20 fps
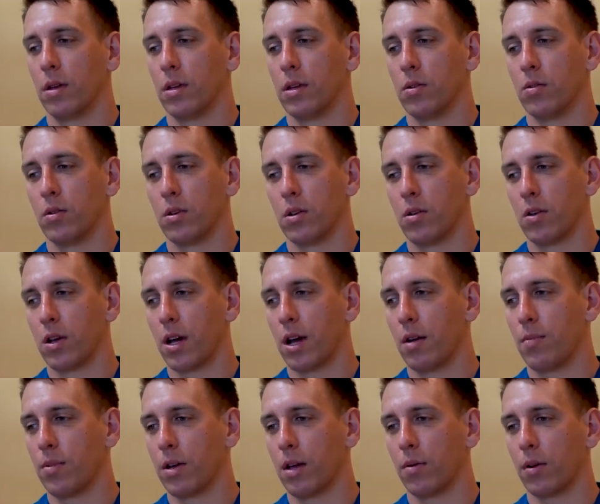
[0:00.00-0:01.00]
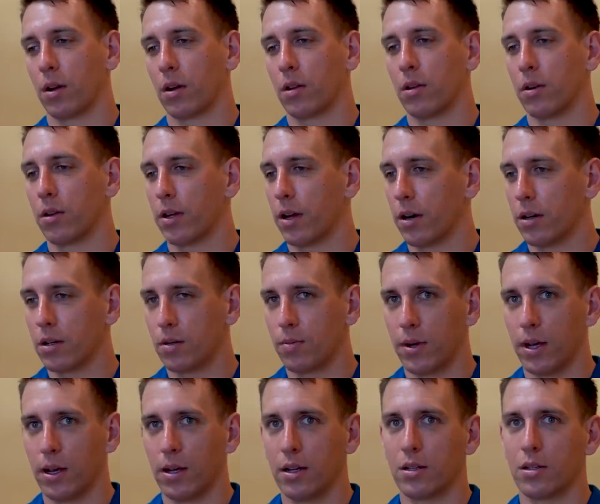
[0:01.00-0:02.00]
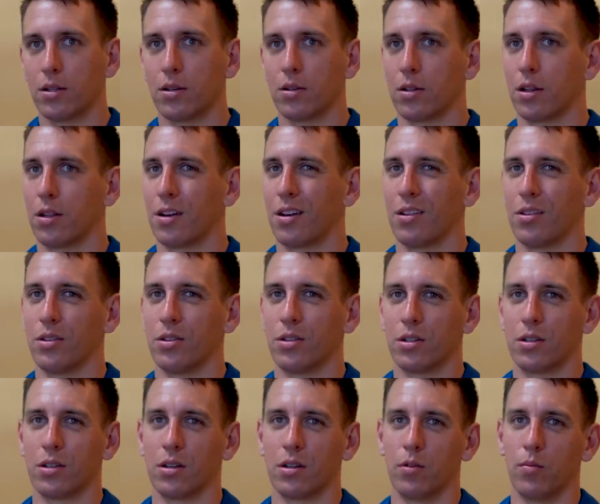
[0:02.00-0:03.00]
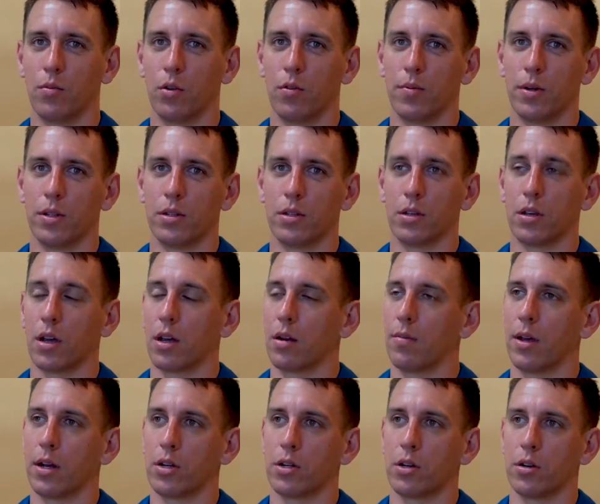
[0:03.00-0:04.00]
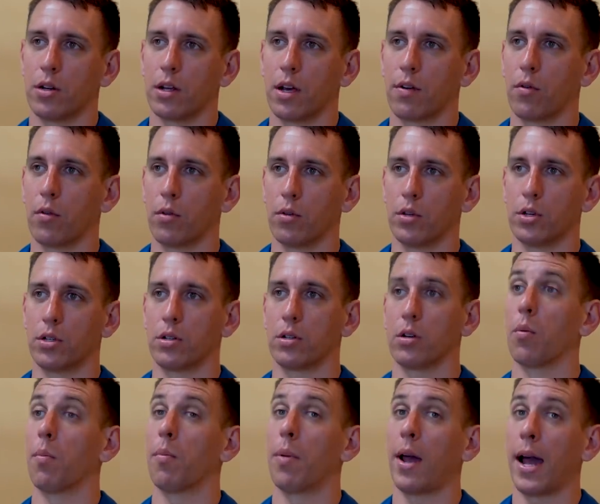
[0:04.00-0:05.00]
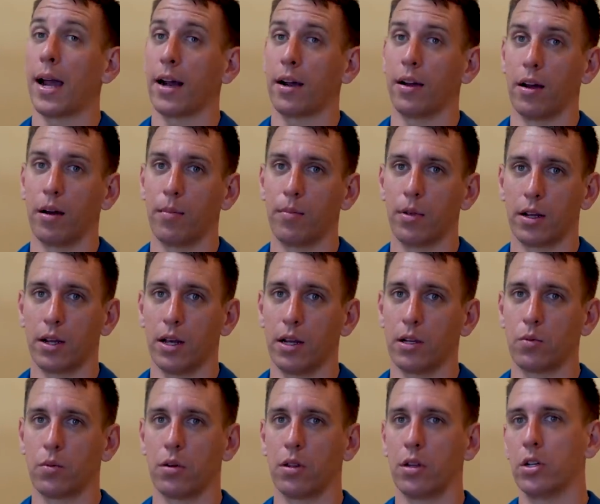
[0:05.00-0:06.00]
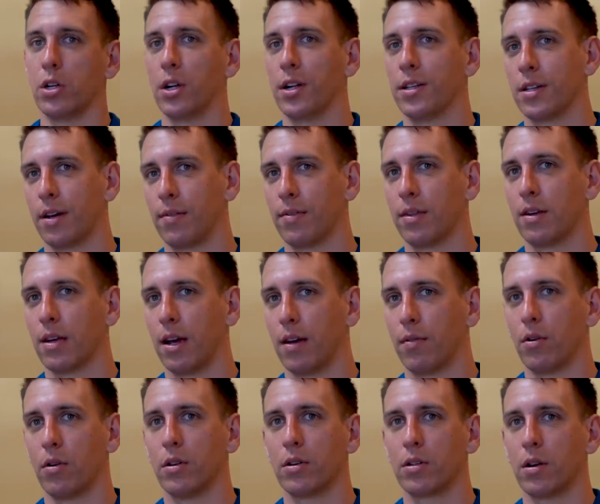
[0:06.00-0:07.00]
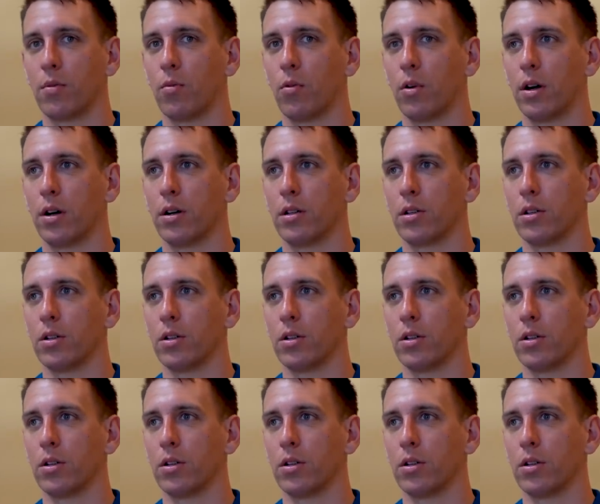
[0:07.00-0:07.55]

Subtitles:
You got to be able to clear the airspace. There's a lot of logistical movements. You got to make sure you have a logistical backup in case one of the jets have to divert somewhere.